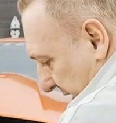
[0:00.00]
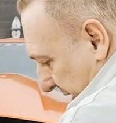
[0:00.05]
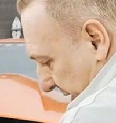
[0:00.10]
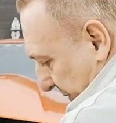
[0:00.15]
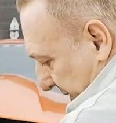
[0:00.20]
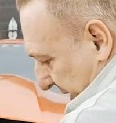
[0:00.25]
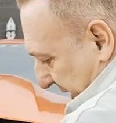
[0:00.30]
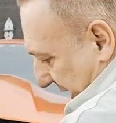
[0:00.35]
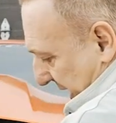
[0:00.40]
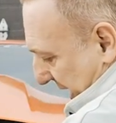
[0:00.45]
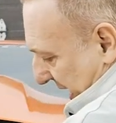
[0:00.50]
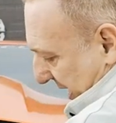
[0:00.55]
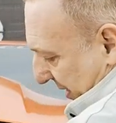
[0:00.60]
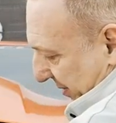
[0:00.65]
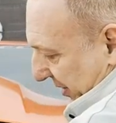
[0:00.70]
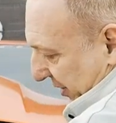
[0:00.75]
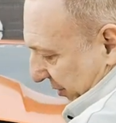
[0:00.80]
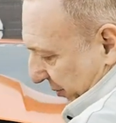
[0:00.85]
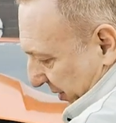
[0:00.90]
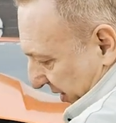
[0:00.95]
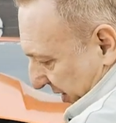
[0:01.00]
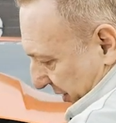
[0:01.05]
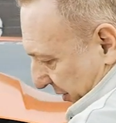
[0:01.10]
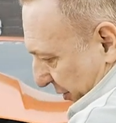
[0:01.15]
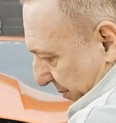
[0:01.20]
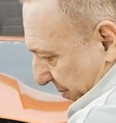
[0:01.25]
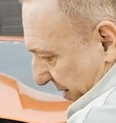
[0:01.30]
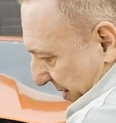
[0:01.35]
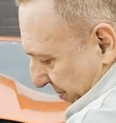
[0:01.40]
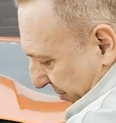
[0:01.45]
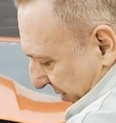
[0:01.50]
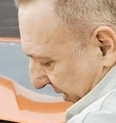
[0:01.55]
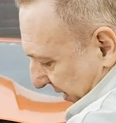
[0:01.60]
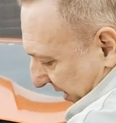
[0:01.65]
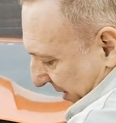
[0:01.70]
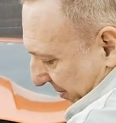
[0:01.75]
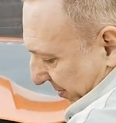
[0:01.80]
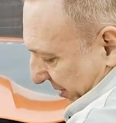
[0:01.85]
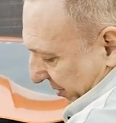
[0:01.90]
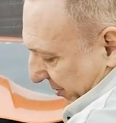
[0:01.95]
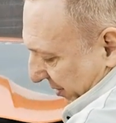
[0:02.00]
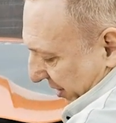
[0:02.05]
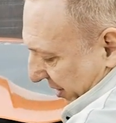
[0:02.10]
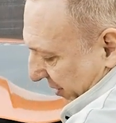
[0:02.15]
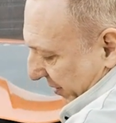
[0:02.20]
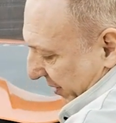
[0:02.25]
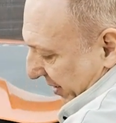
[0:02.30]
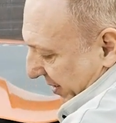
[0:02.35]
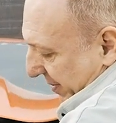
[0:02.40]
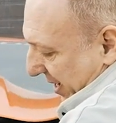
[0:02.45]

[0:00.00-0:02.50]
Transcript: What's going to happen is when the whole bumper assembly, we could go in the